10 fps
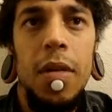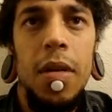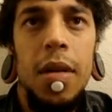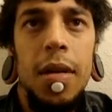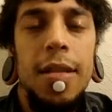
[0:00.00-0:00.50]

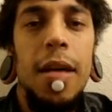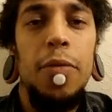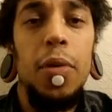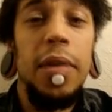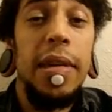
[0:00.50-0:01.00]
it's not
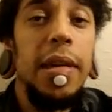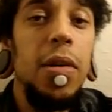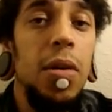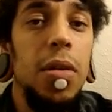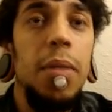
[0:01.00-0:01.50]
fully
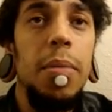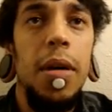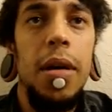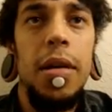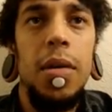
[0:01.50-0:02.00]
healed,
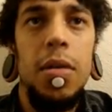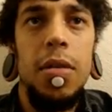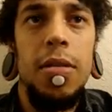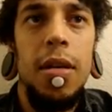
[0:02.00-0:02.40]
but it's